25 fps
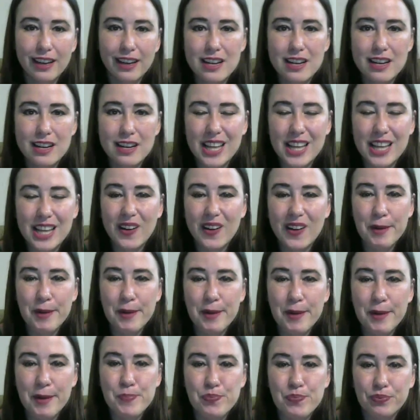
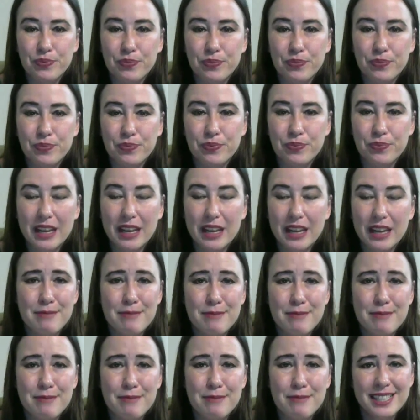So,
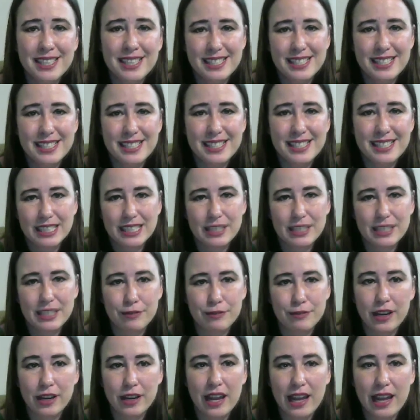it's seriously
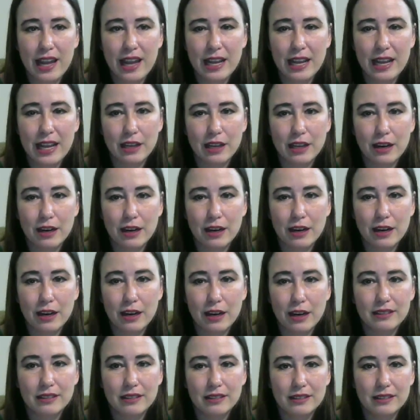fun. I hang out there
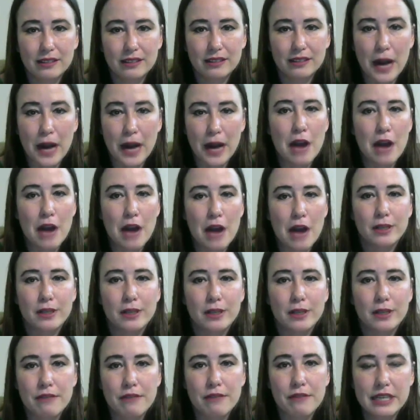for
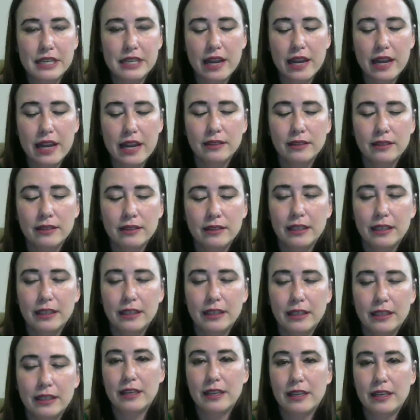hours every day.
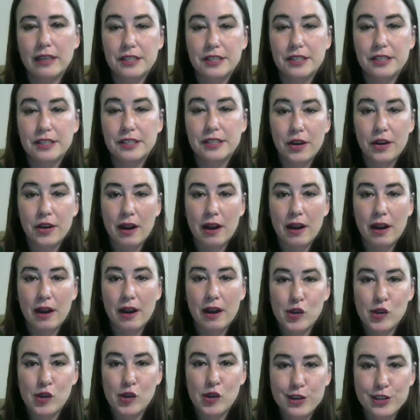So,
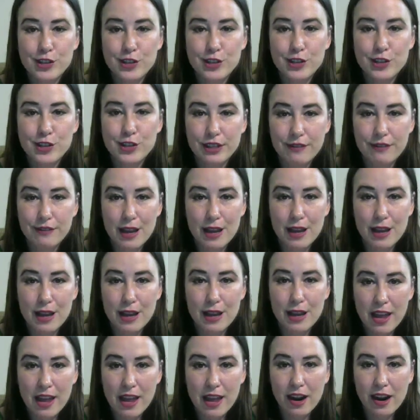you can usually find
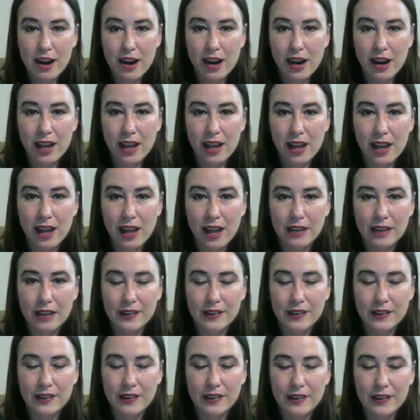me there, and I
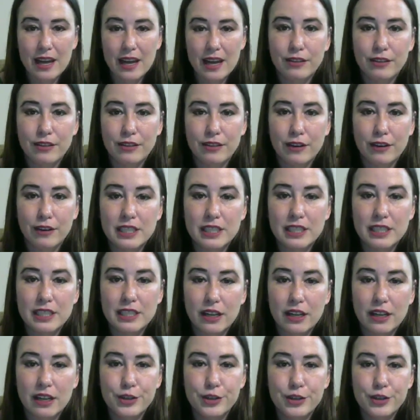got a lot of good friends
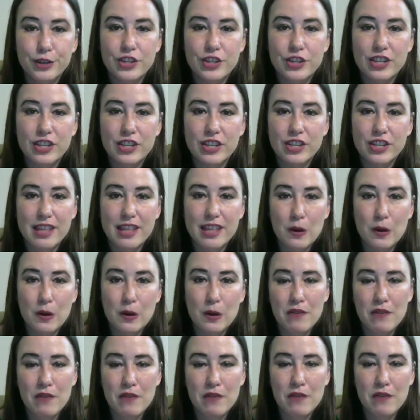that are usually there, and
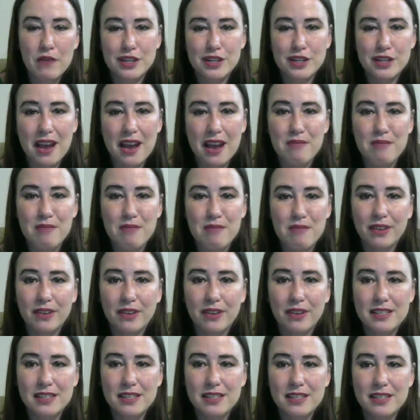we have a good time.
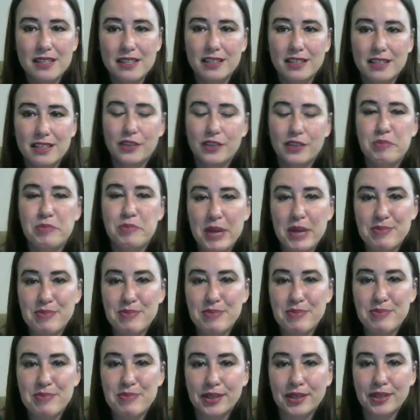It's a good group of
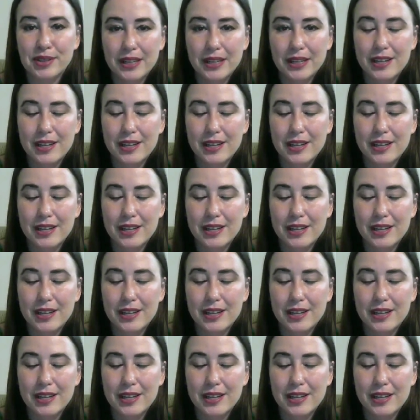people.